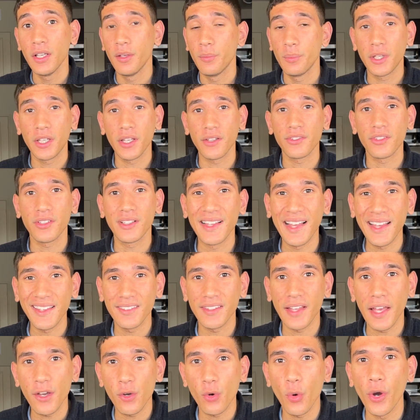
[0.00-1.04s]
because Class
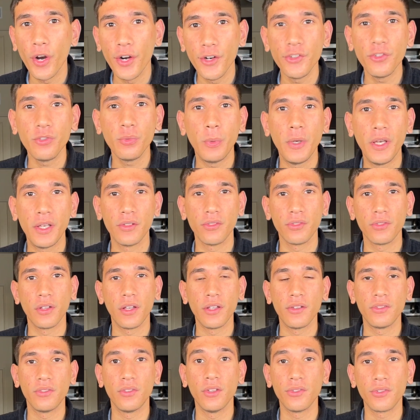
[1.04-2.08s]
Echo airspace
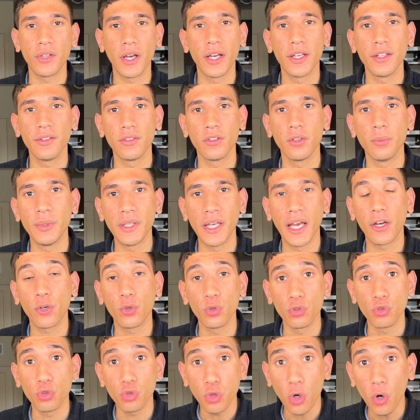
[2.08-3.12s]
is designed to be a
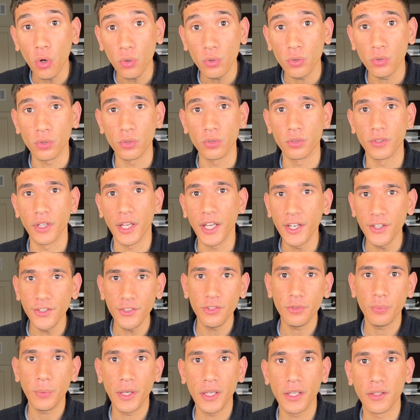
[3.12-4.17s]
controlled
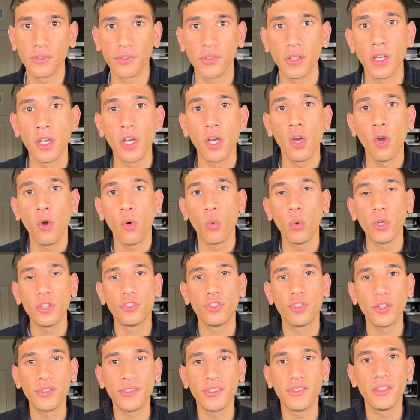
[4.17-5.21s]
airspace
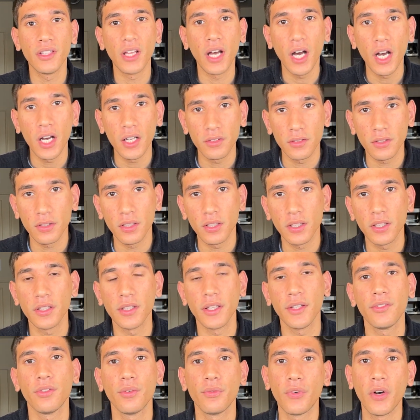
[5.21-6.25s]
which is not
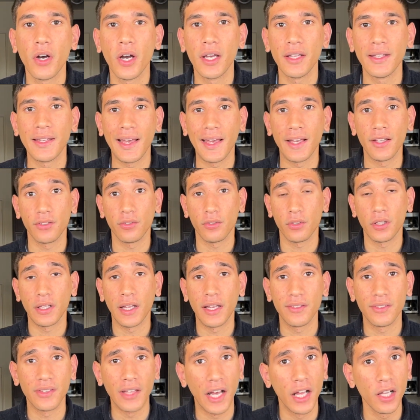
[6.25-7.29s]
classified as
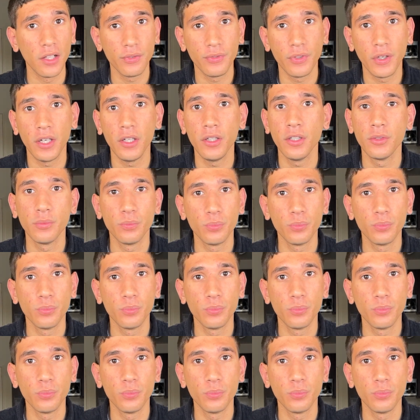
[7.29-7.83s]
Class Alpha,